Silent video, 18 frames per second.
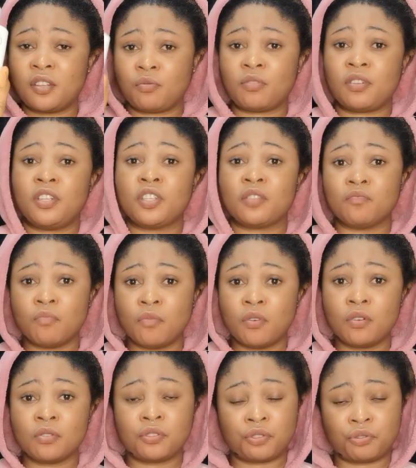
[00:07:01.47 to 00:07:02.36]
this one is
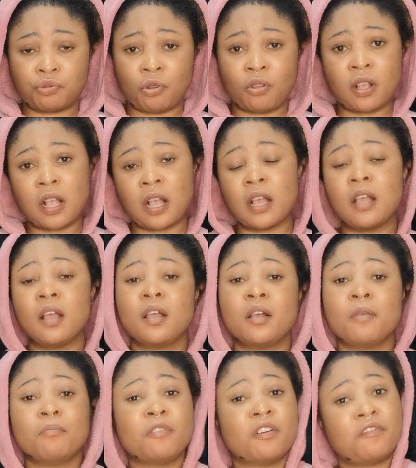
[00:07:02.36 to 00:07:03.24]
more stronger,
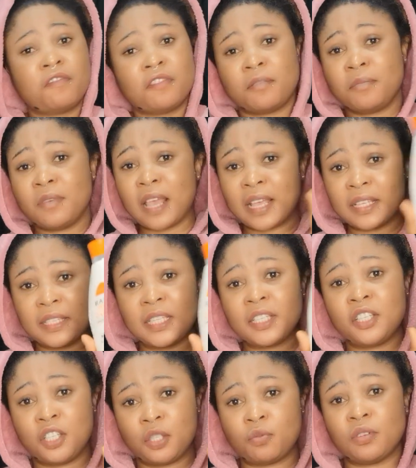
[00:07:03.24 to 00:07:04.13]
but for me, I
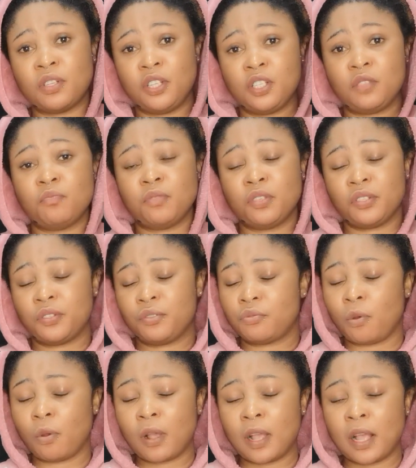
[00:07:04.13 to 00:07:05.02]
say this one is more
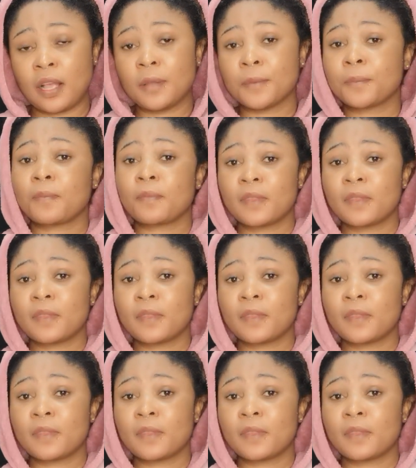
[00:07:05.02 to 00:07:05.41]
stronger